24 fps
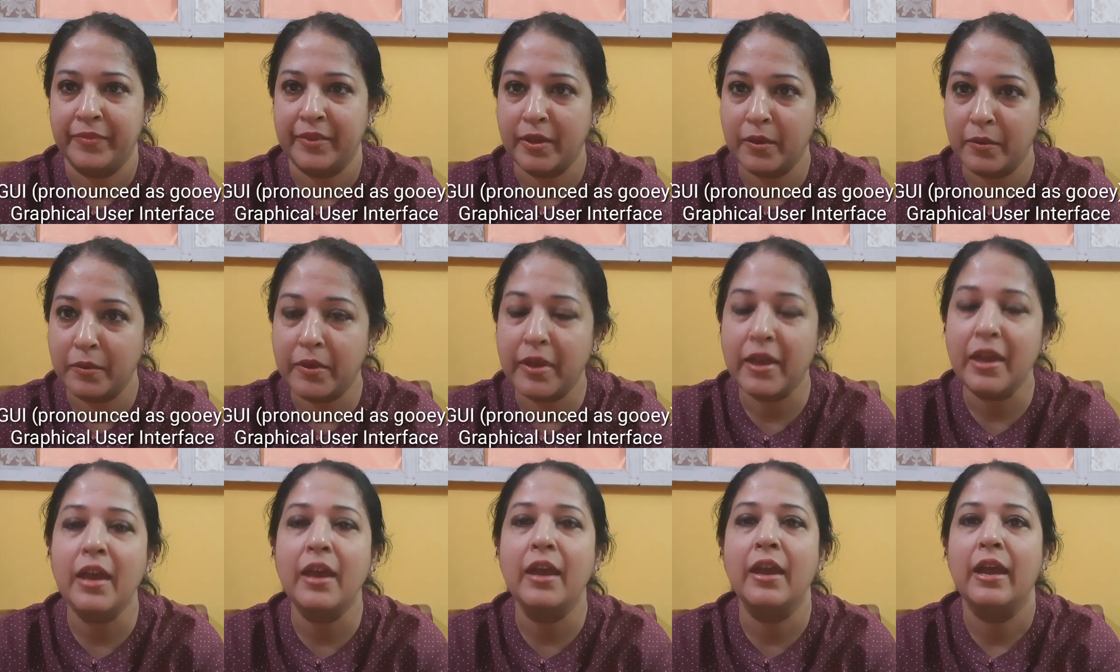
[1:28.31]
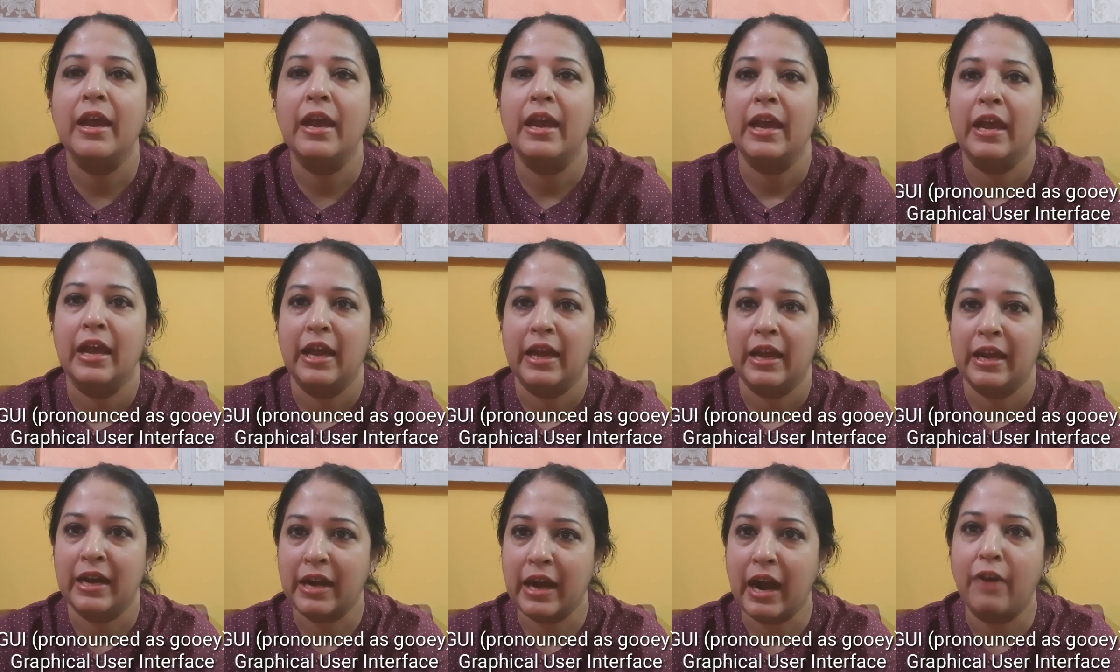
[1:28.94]
Okay.
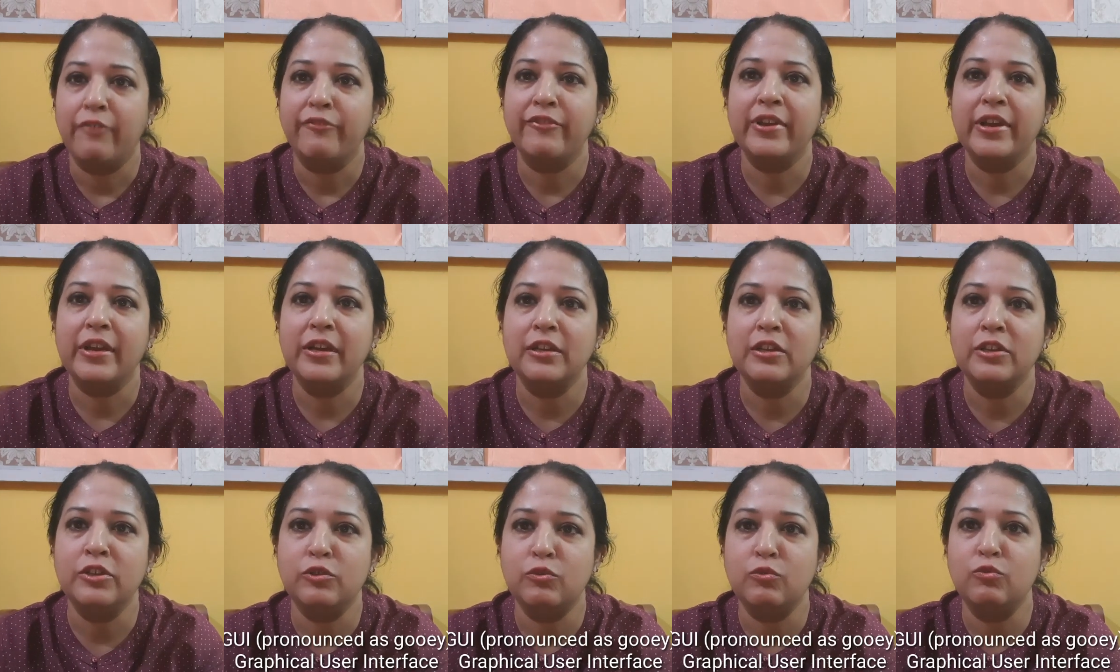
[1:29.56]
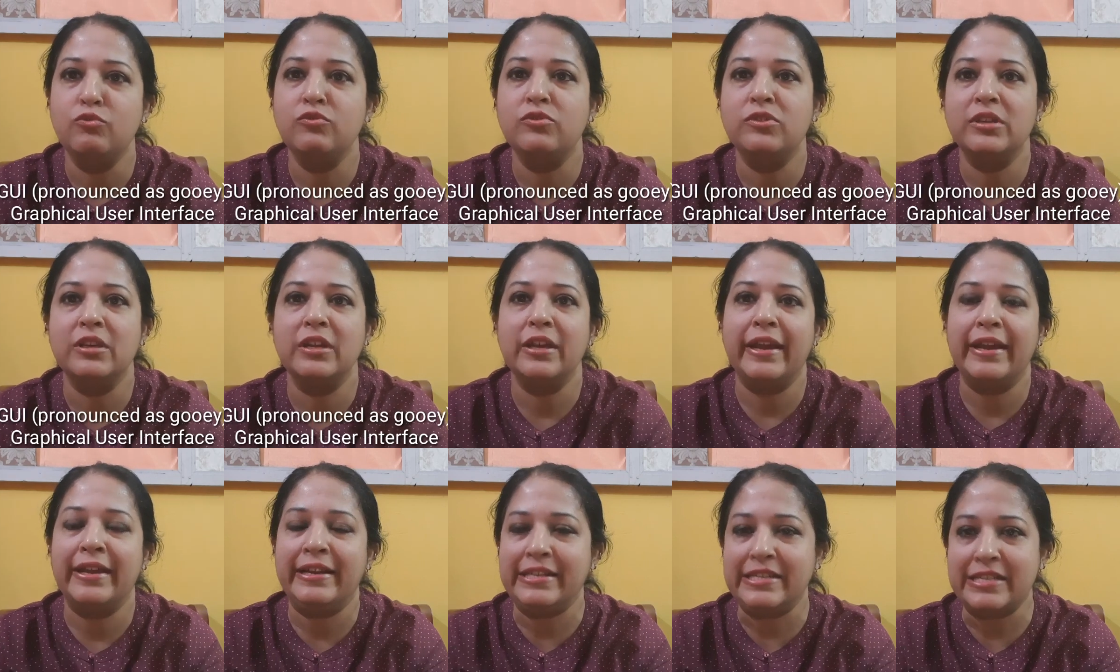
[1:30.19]
Graphical user
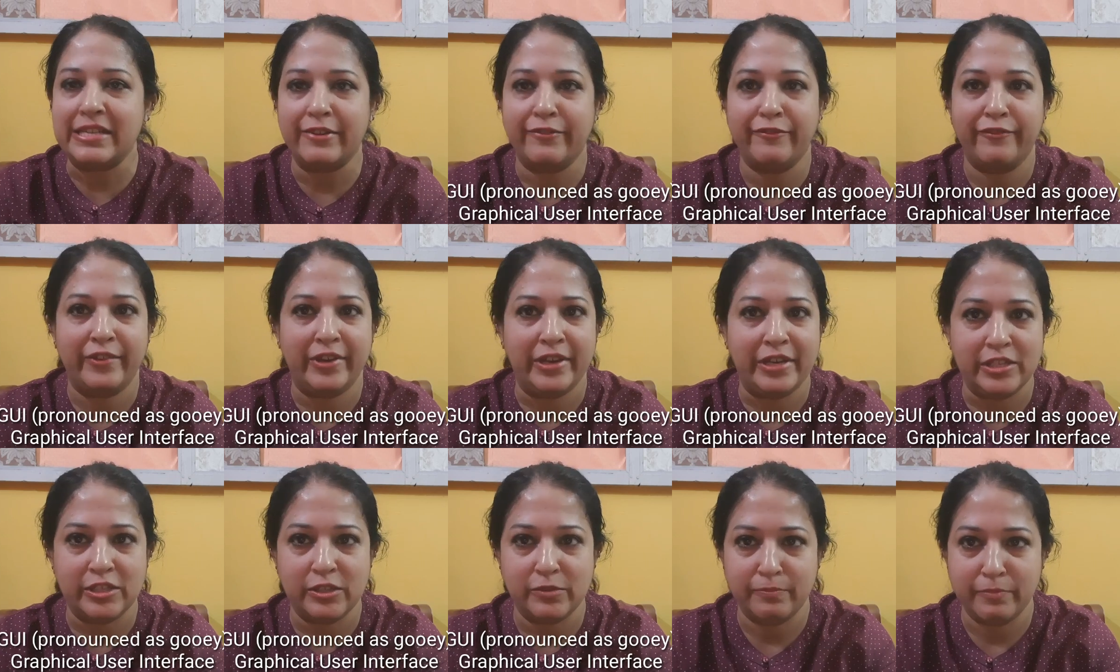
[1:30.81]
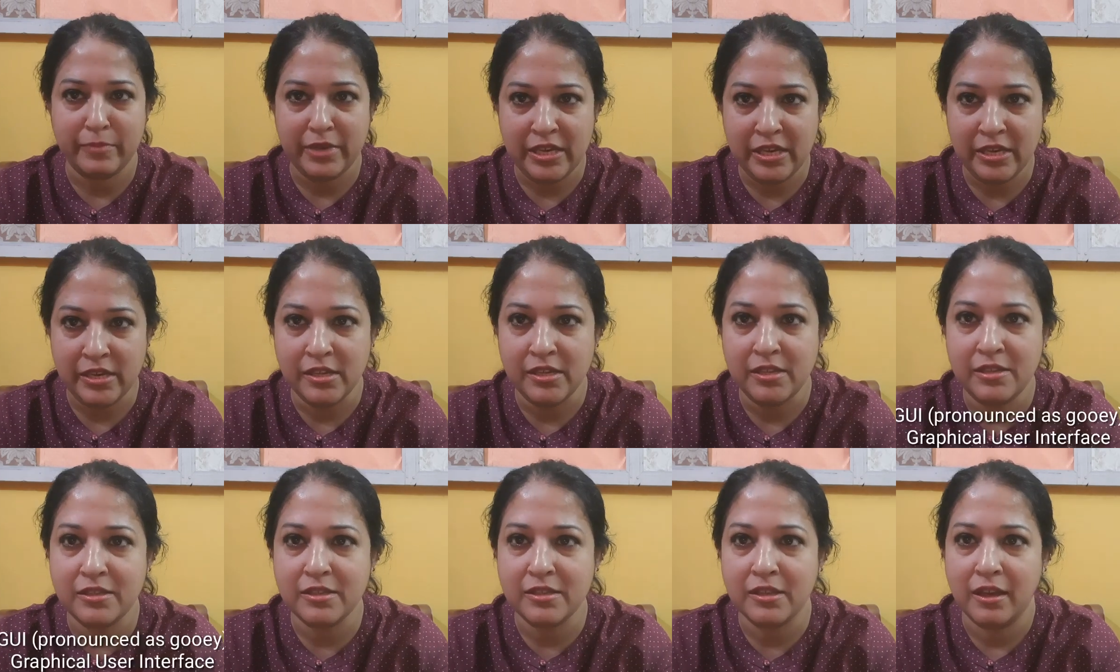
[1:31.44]
interface
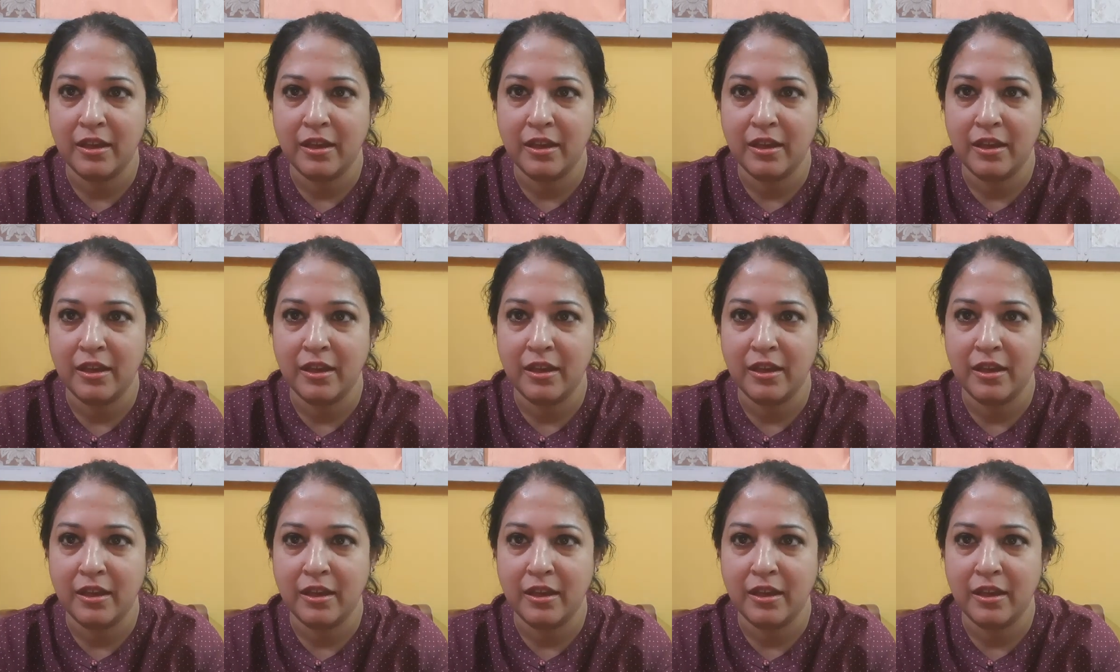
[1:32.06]
means